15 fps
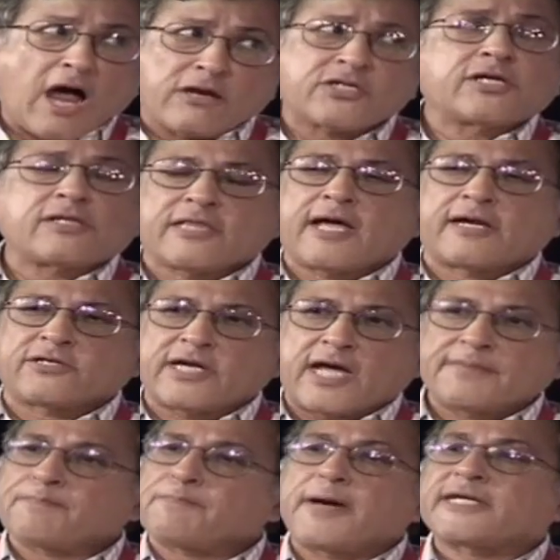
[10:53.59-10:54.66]
Until that
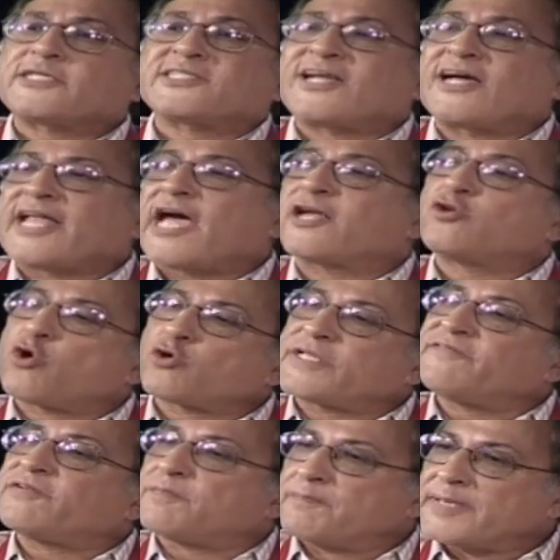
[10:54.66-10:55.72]
time, Pakistan had not
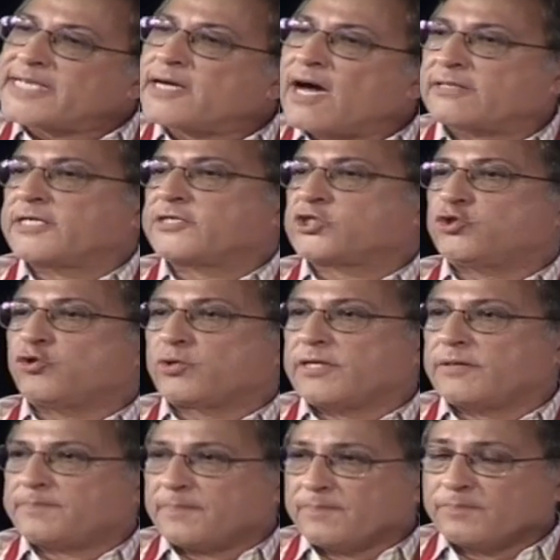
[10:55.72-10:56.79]
even begun its
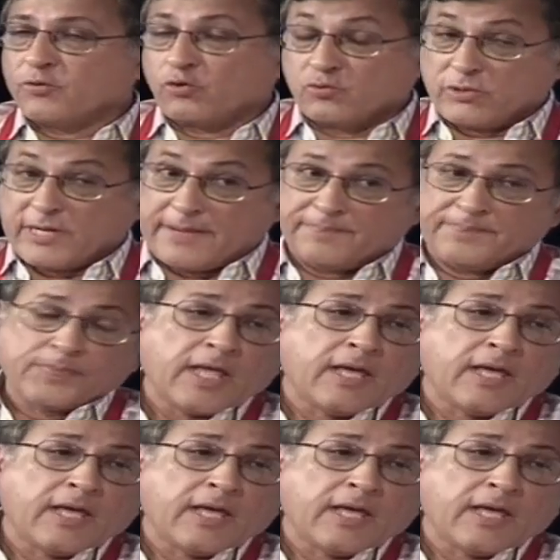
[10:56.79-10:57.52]
nuclear program.